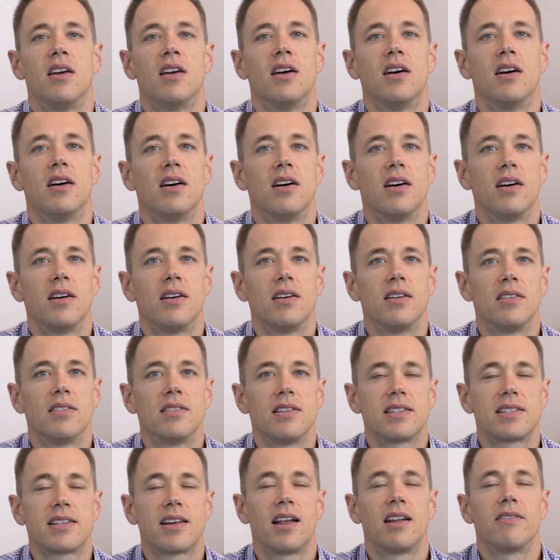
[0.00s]
Uh,
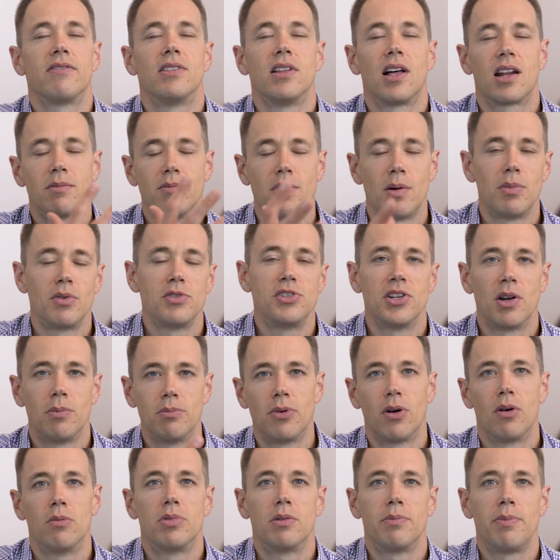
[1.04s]
it's kind of a lot of mumbo
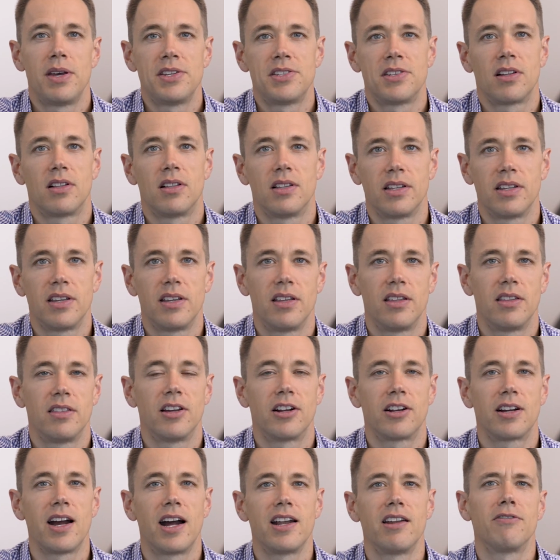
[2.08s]
jumbo, but basically
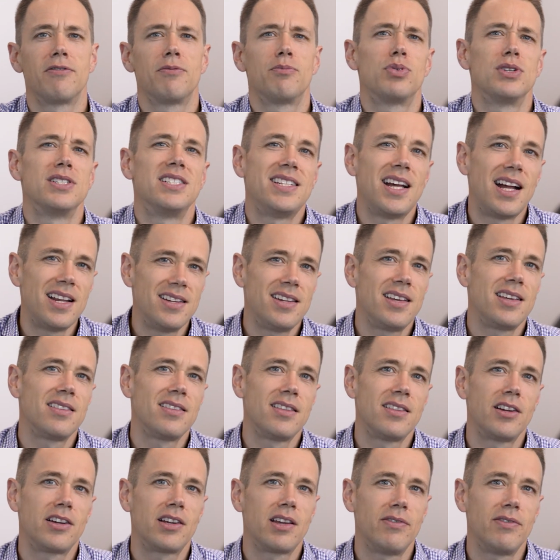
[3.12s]
they're kind of pretending that they're